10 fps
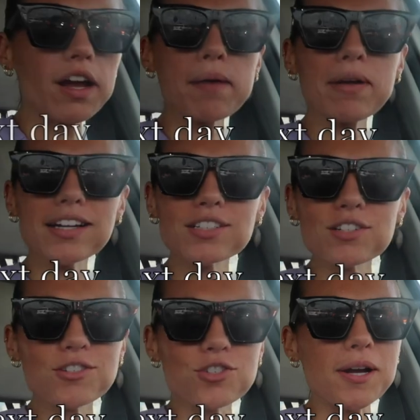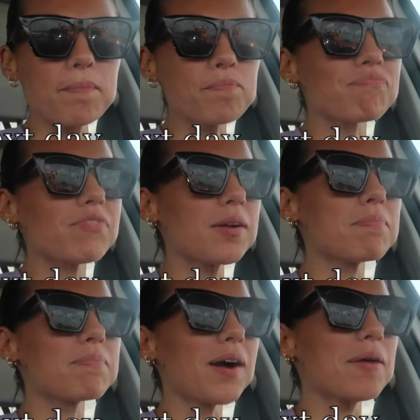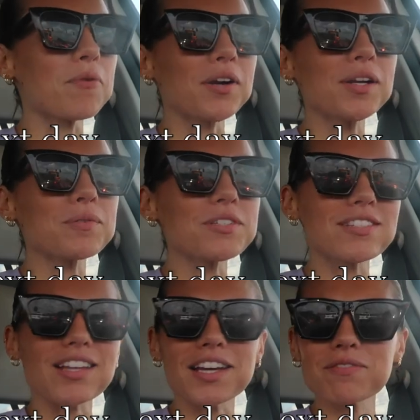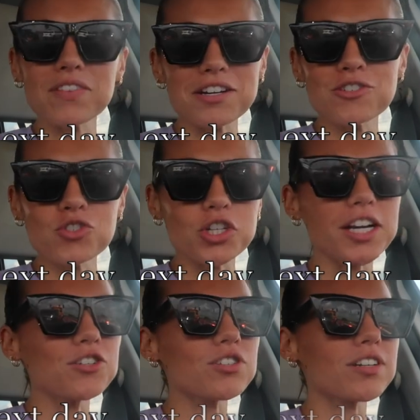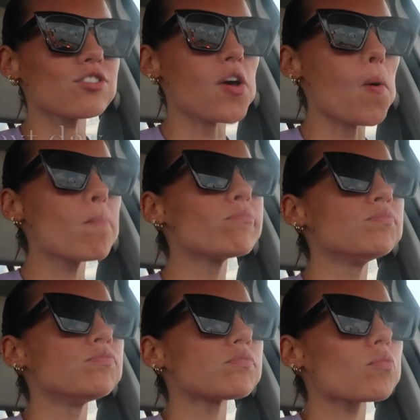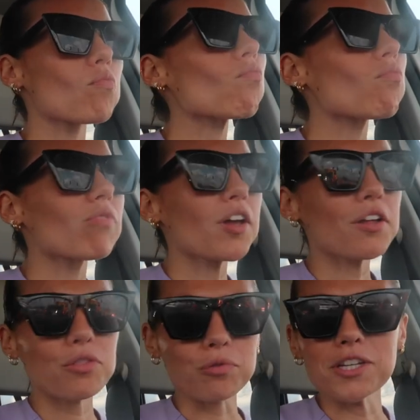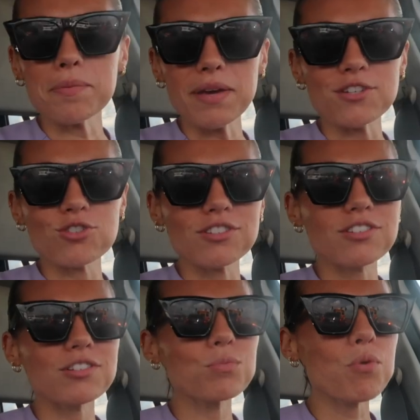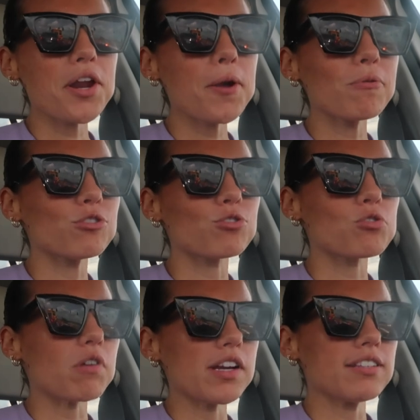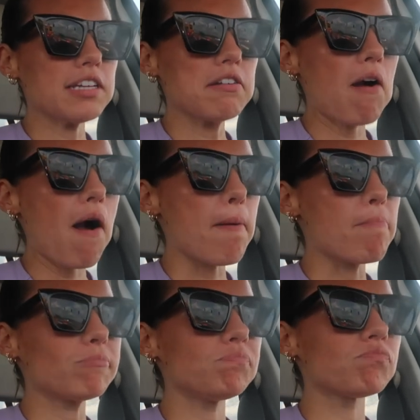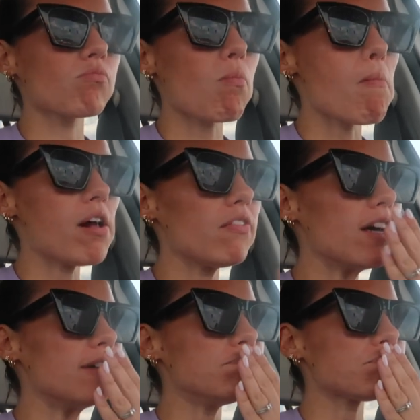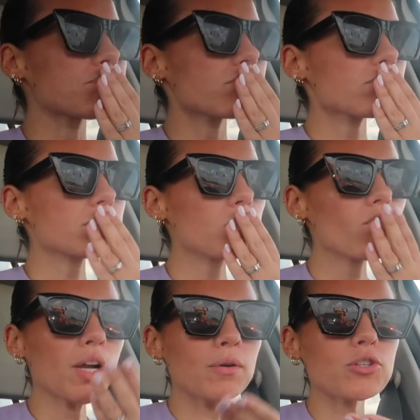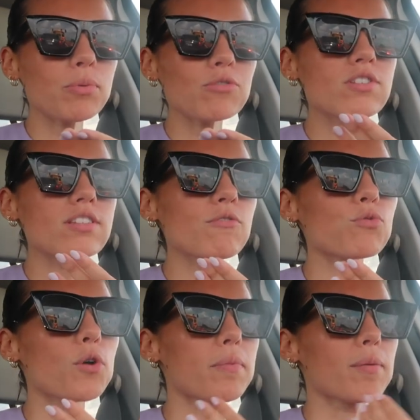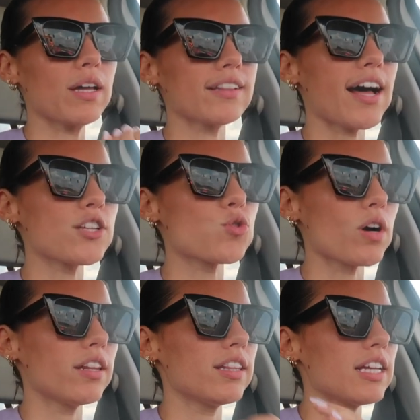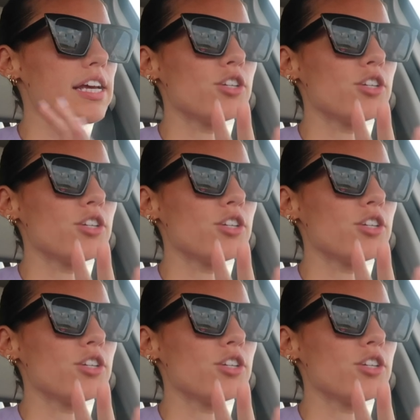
I'm headed to the gym. My morning was like very strange. I saw 3 patients this morning, which is crazy. And then I was supposed to see 4, but my last one, the